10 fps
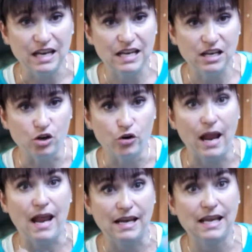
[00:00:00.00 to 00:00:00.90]
here
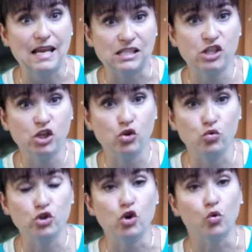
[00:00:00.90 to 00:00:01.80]
and gets
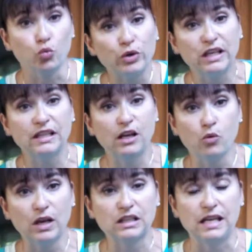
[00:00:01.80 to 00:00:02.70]
huge really
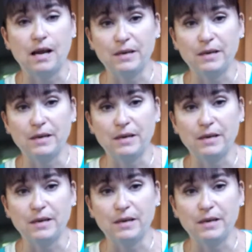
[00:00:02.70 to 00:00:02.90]
quickly.